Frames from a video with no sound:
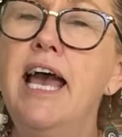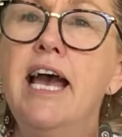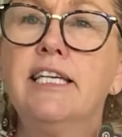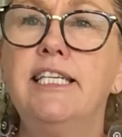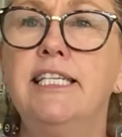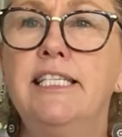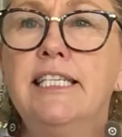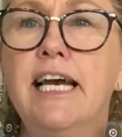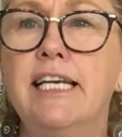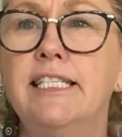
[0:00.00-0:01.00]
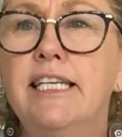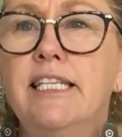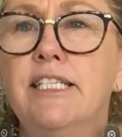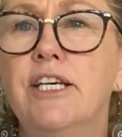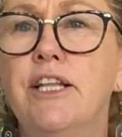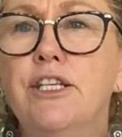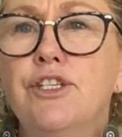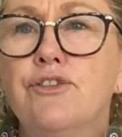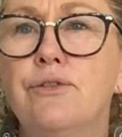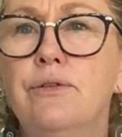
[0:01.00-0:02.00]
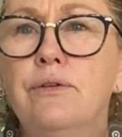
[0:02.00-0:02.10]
actually stays inside the straw.